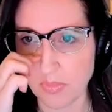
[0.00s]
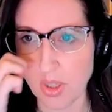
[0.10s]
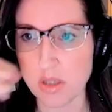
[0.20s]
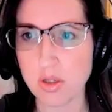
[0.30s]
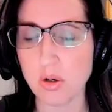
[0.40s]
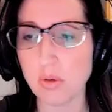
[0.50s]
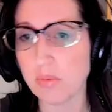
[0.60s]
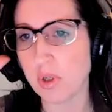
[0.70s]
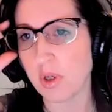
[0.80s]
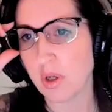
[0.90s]
So
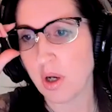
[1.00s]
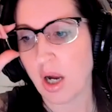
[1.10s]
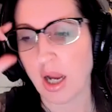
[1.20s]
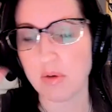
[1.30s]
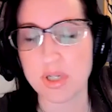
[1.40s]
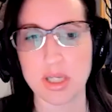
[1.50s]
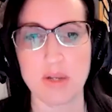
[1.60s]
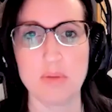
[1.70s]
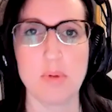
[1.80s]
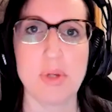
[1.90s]
I always tell
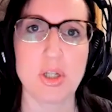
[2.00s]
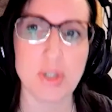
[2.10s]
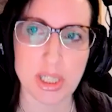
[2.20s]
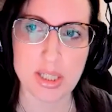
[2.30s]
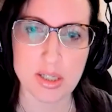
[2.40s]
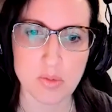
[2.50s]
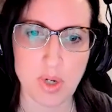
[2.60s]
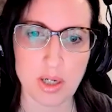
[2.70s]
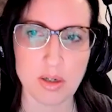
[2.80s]
them, I'm like, look at it this way.